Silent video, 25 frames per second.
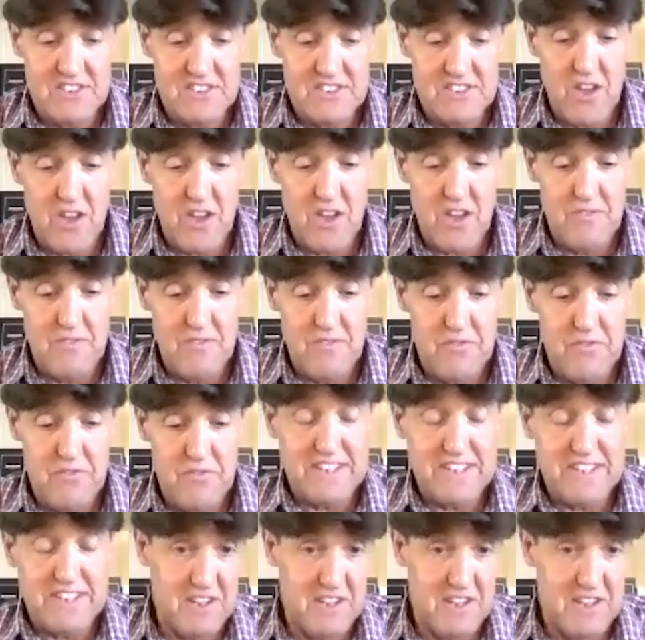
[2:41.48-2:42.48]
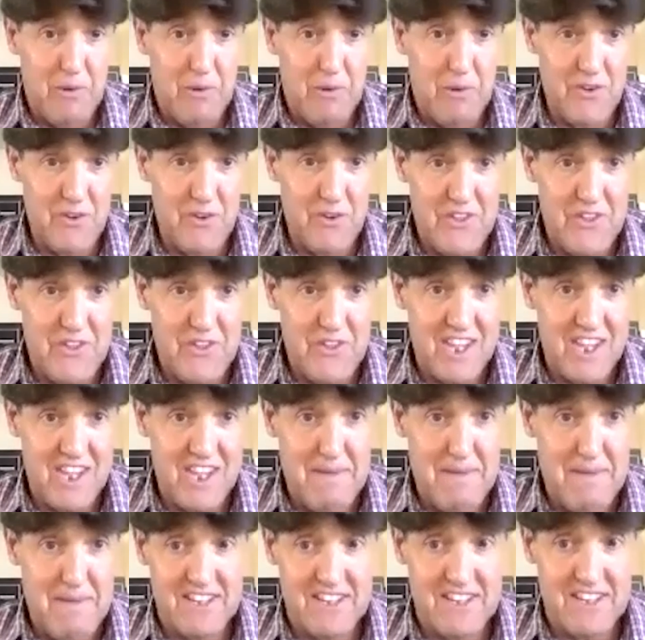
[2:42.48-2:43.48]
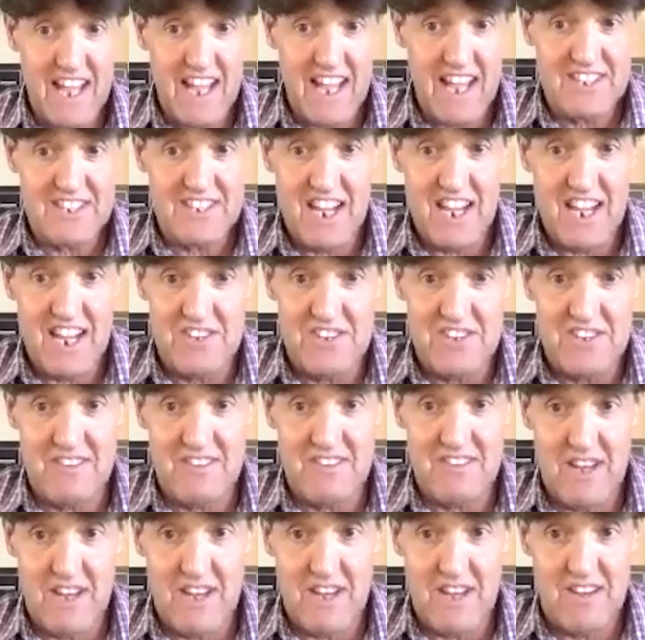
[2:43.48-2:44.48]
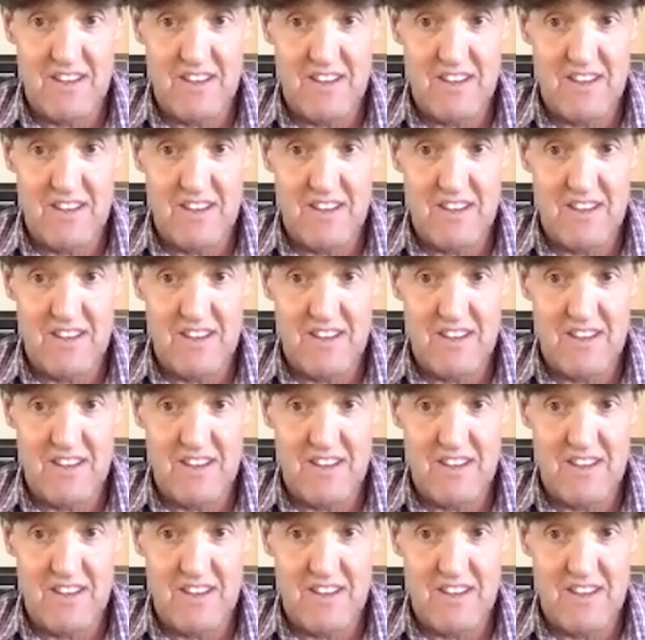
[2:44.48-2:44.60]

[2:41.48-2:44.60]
So that's an important thing about taxation,